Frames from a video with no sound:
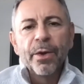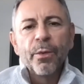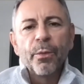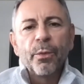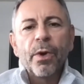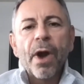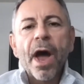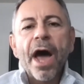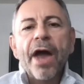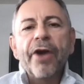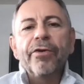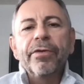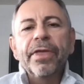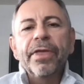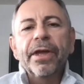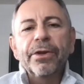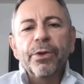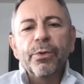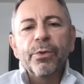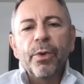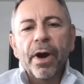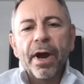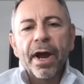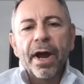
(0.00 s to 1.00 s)
We're honored that
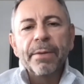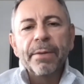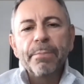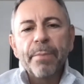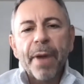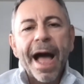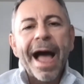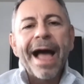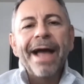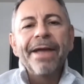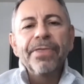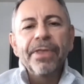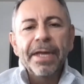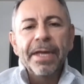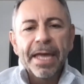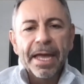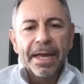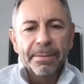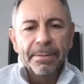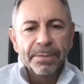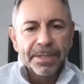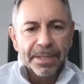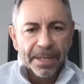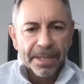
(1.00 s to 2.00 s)
you're on Behind the
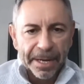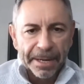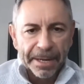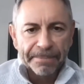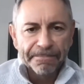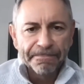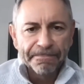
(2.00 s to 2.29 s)
Game today.